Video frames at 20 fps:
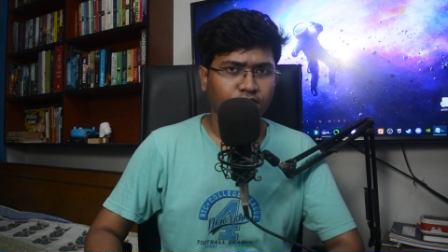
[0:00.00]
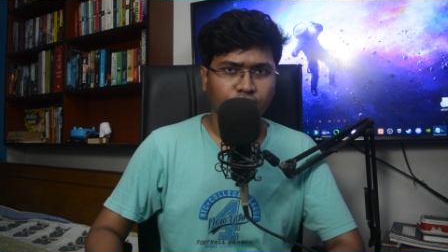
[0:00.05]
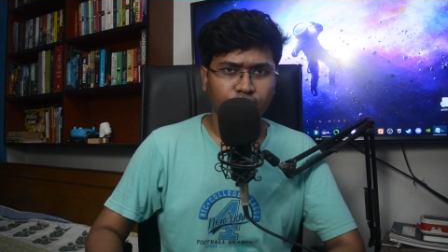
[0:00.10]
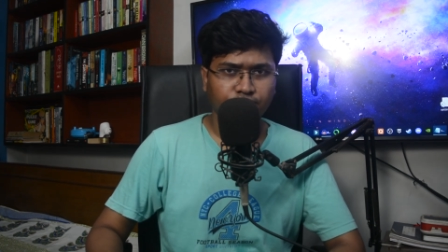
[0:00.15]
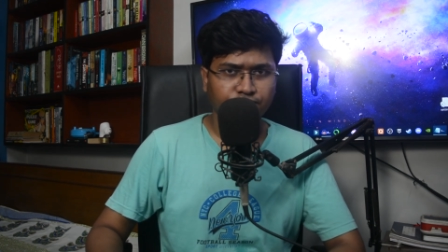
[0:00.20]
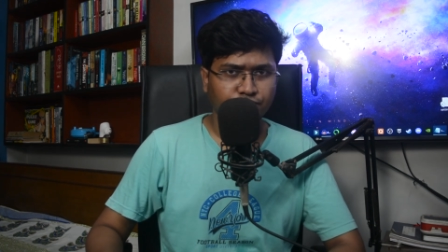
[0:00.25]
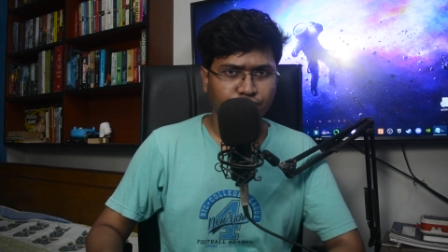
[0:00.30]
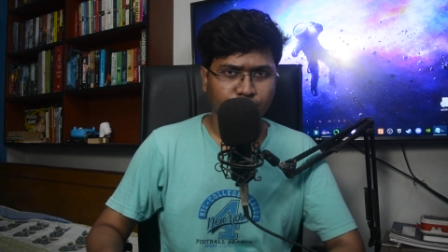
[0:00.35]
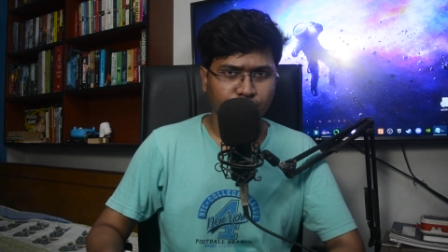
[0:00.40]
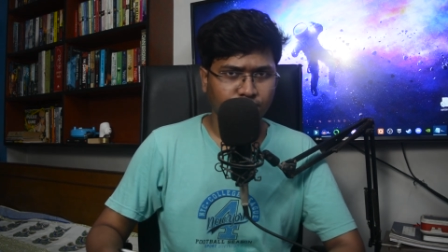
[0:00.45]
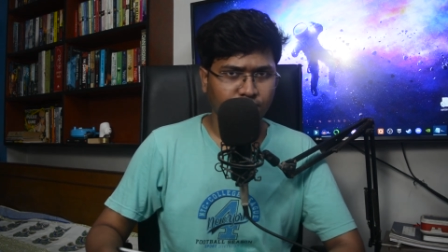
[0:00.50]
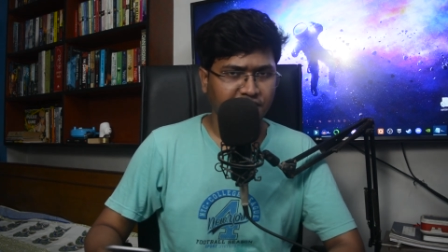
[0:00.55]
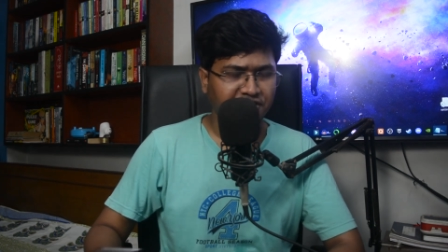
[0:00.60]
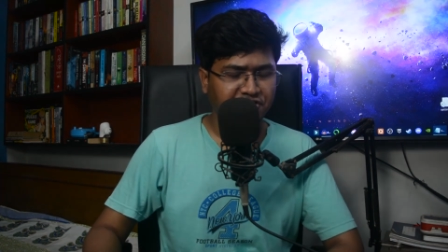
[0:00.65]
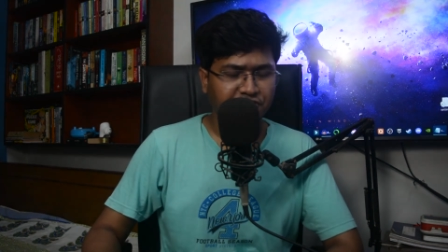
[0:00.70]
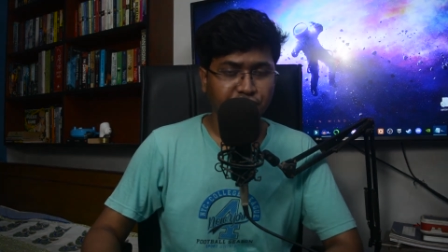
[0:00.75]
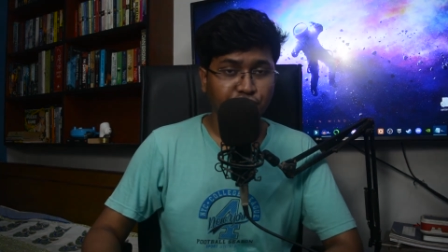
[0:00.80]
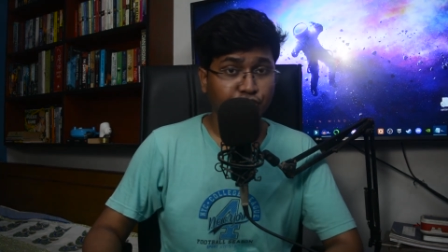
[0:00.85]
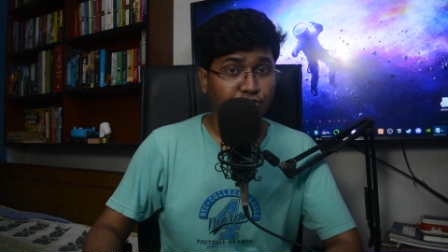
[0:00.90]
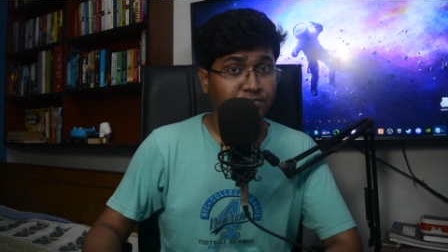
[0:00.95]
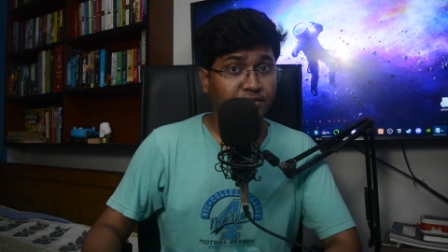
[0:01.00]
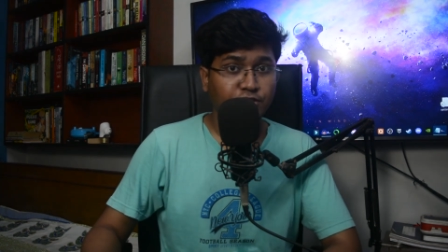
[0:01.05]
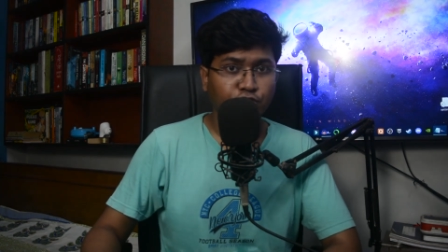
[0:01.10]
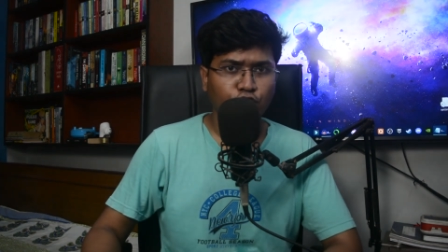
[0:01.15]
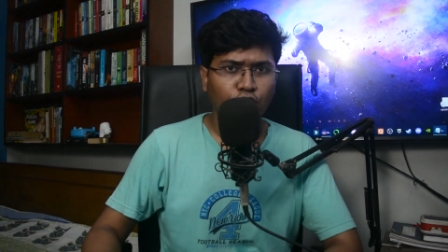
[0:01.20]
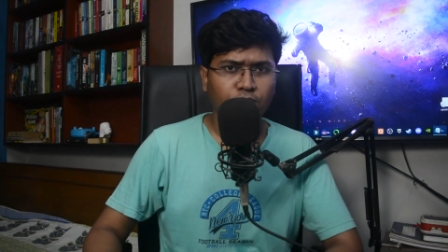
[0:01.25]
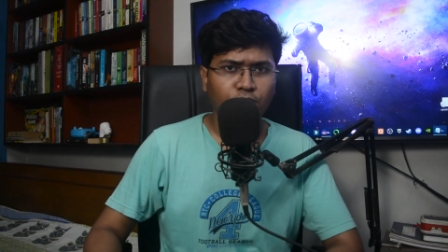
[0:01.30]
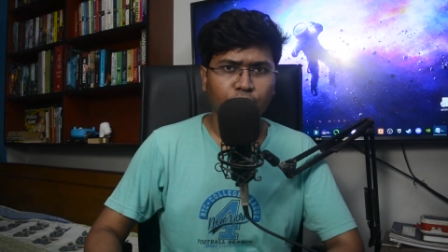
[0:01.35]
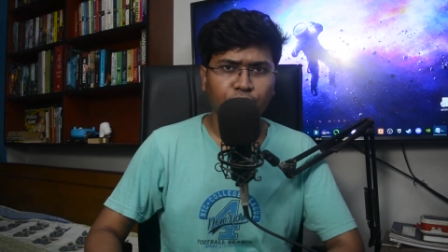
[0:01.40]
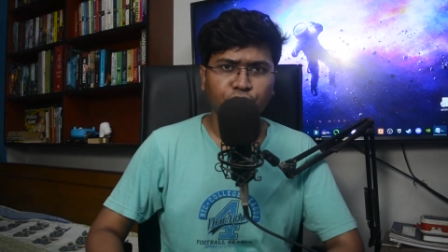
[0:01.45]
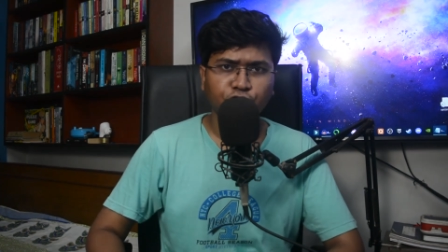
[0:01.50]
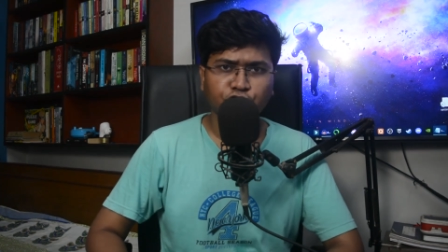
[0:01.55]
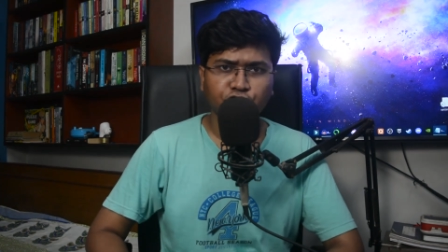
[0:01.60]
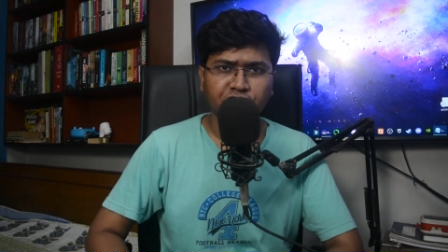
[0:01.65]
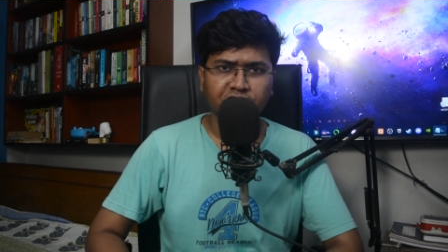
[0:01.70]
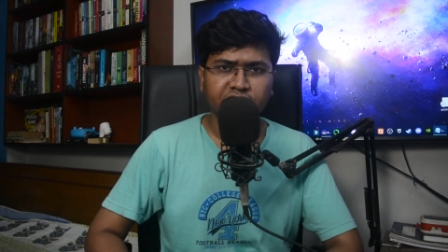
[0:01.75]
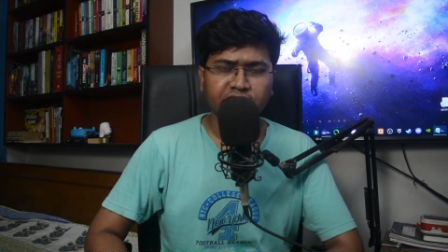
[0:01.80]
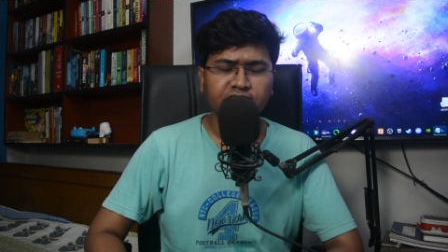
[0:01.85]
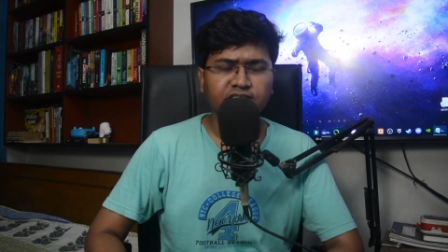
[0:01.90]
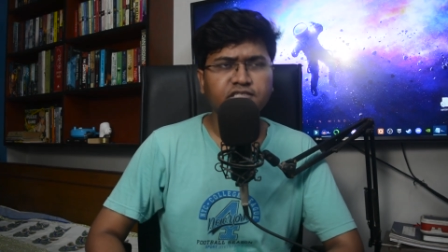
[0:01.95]
uh, internship and job
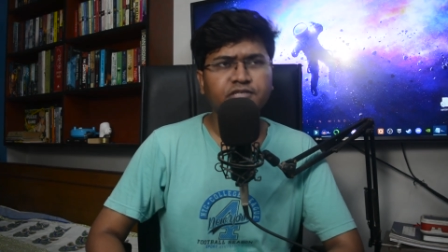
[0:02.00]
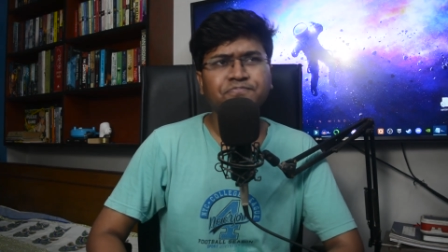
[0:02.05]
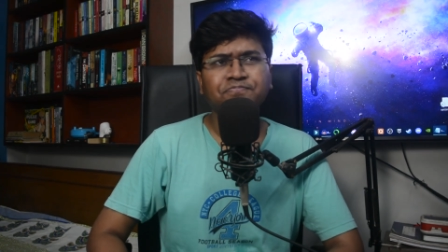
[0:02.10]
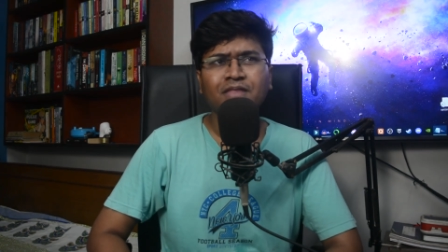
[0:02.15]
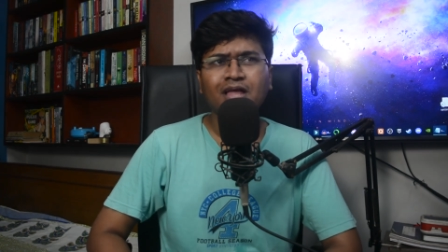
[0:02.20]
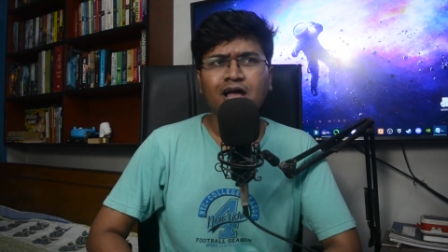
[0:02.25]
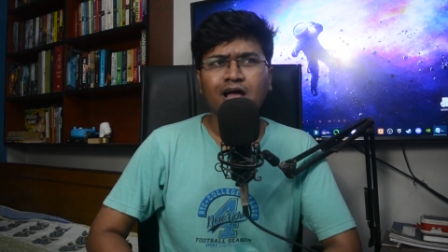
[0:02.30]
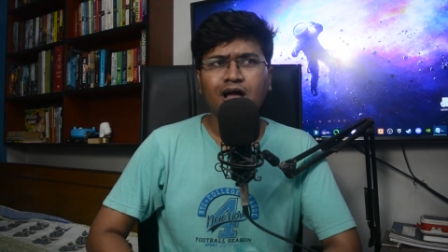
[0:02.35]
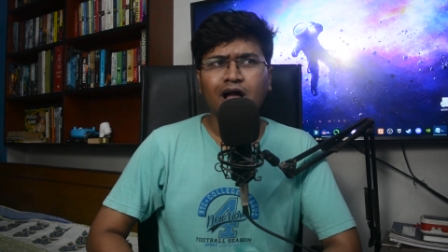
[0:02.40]
opportunities